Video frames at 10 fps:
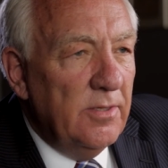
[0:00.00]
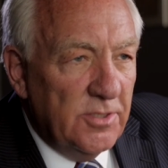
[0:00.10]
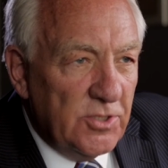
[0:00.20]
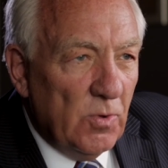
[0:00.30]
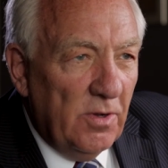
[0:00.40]

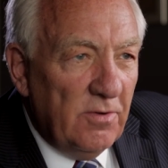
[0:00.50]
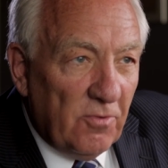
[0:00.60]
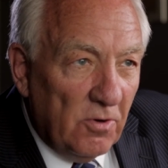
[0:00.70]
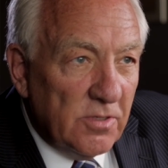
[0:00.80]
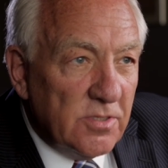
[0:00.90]
destroyed
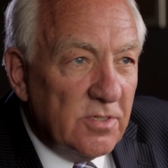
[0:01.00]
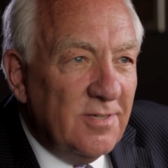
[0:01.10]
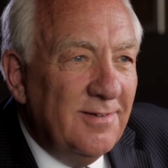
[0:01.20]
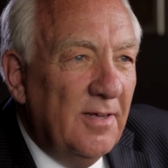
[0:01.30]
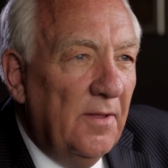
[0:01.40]

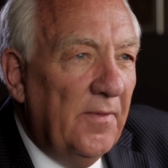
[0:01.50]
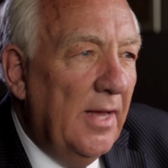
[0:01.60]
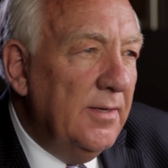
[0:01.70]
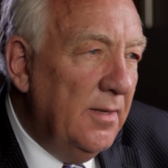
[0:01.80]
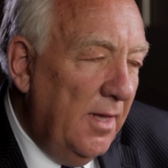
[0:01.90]
first, and
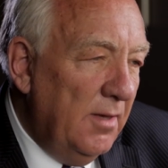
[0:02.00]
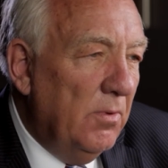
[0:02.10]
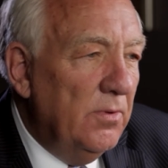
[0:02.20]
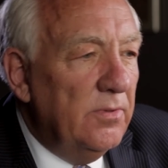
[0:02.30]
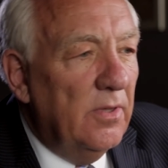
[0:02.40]
that
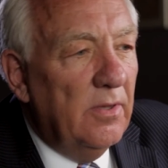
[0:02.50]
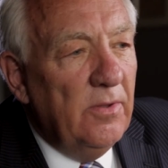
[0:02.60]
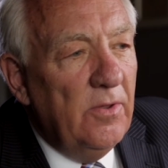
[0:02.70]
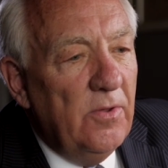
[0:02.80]
enabled uh,